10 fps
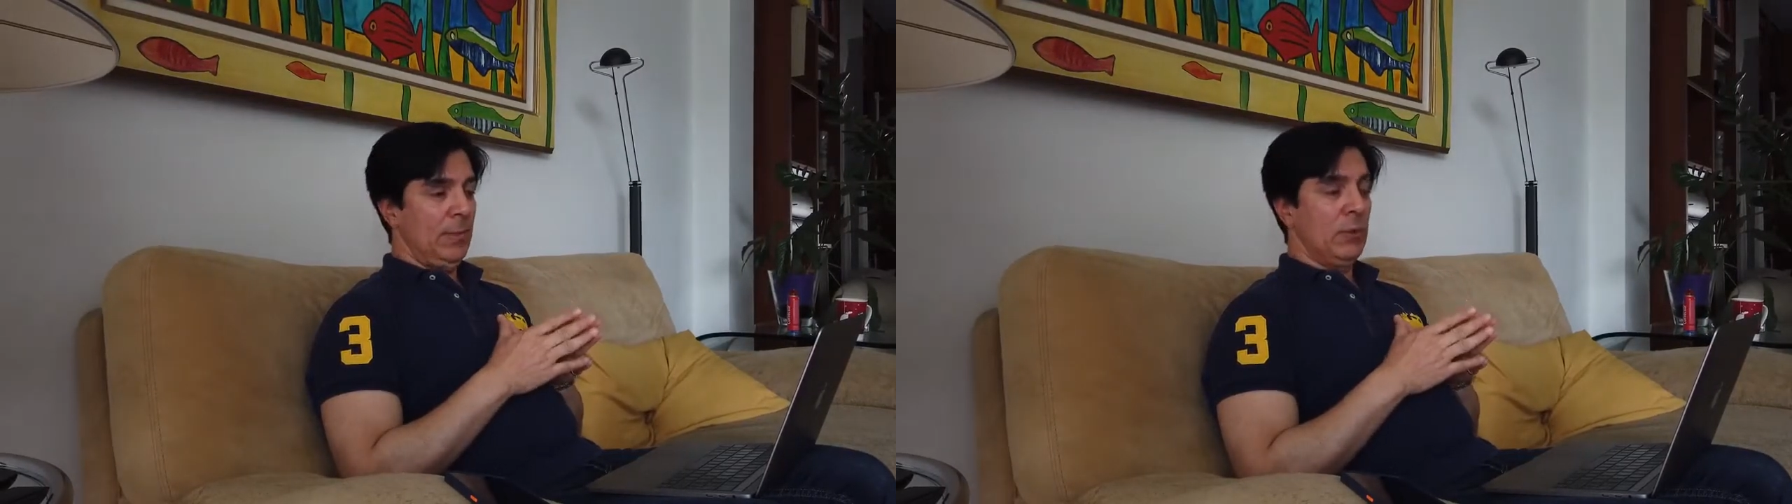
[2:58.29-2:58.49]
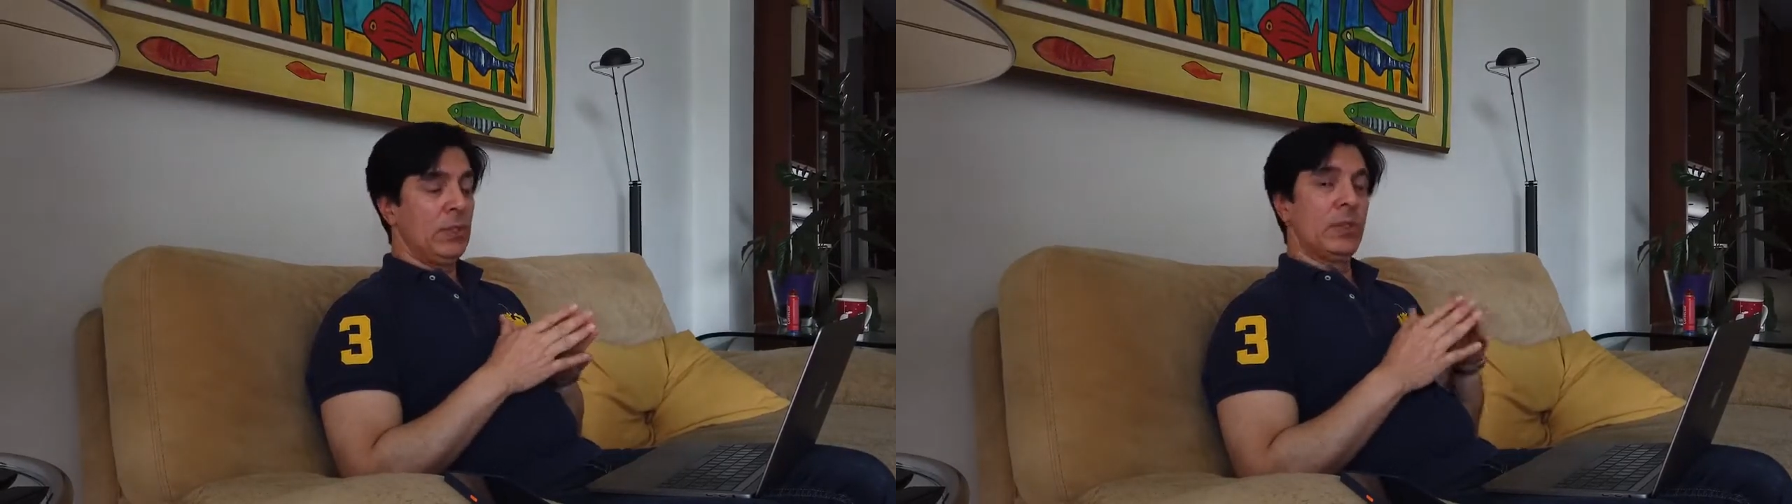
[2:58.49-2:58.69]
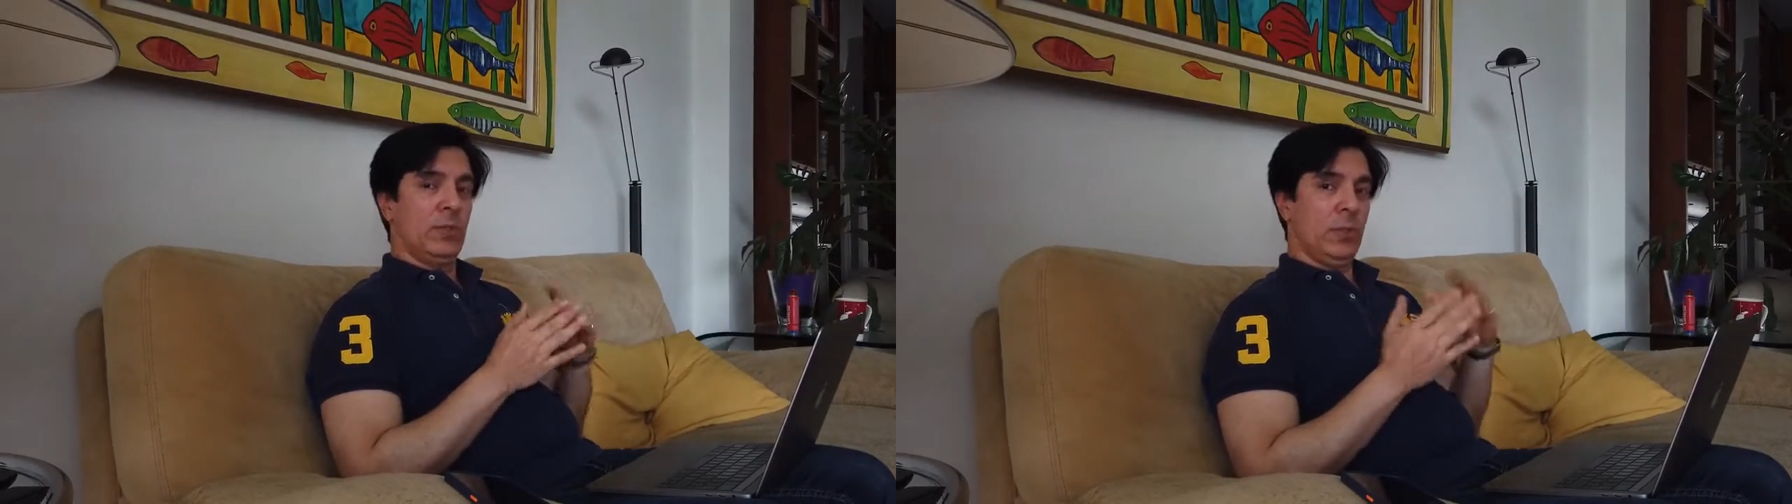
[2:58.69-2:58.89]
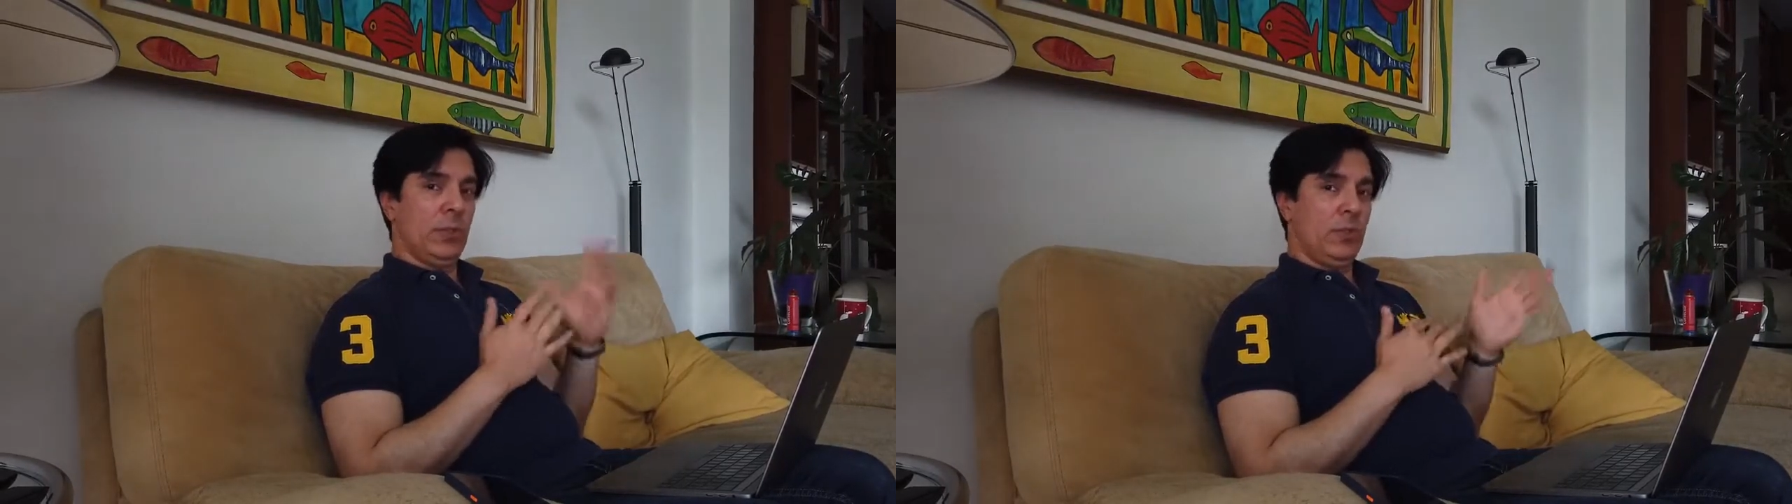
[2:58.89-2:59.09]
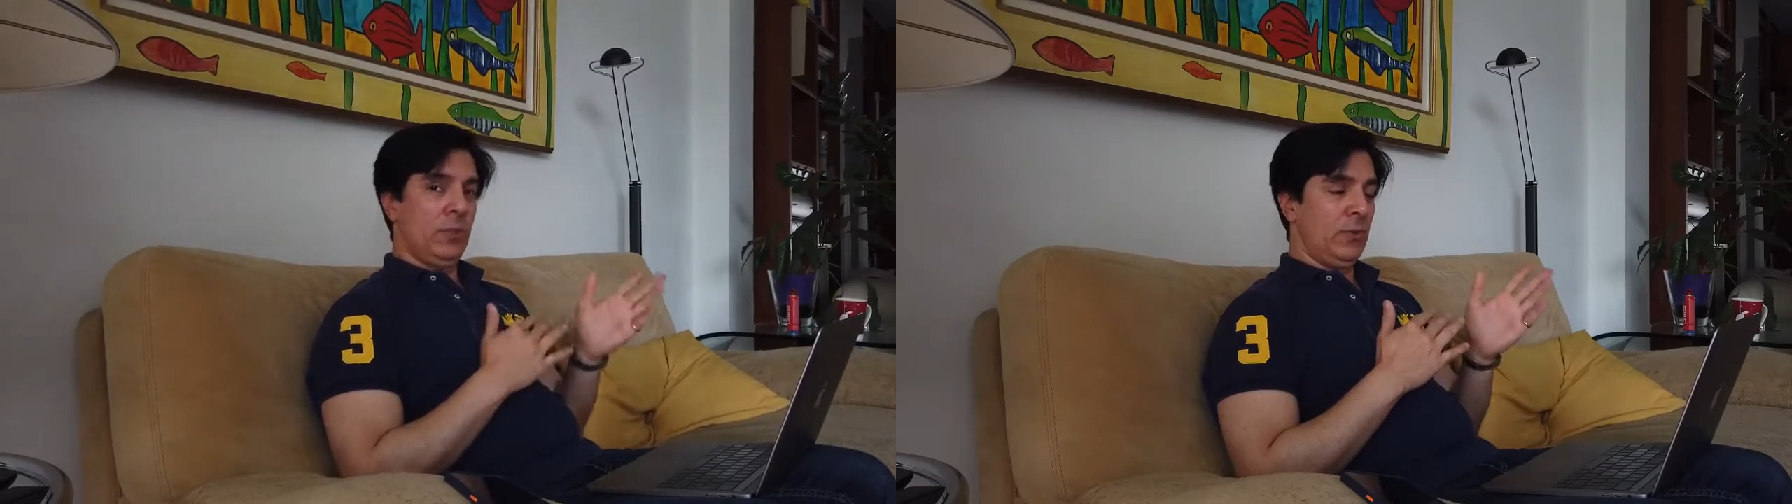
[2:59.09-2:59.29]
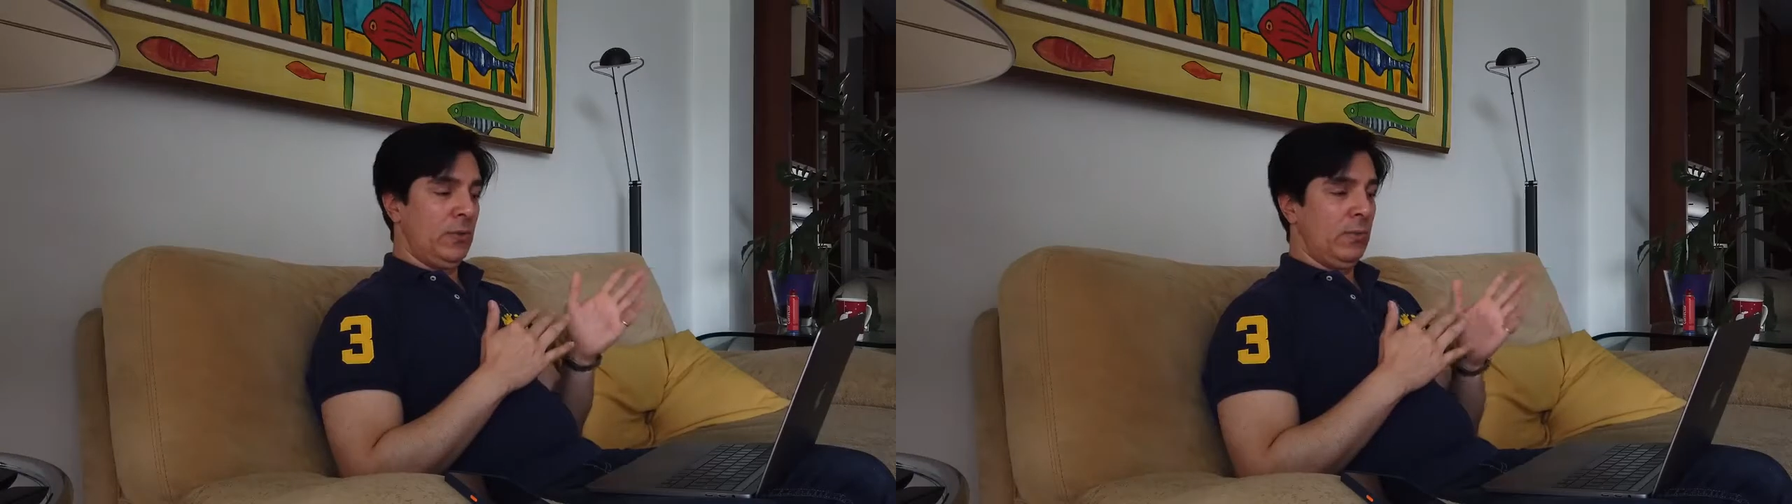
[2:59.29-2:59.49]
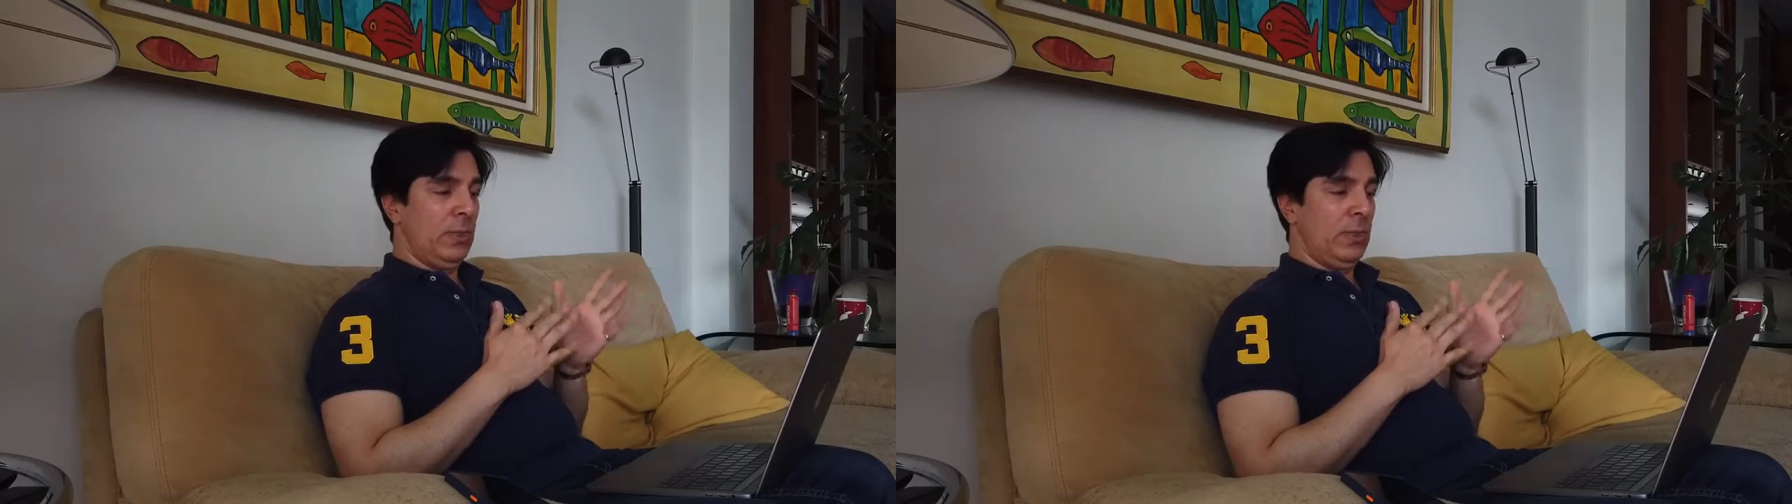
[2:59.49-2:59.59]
which is what it used to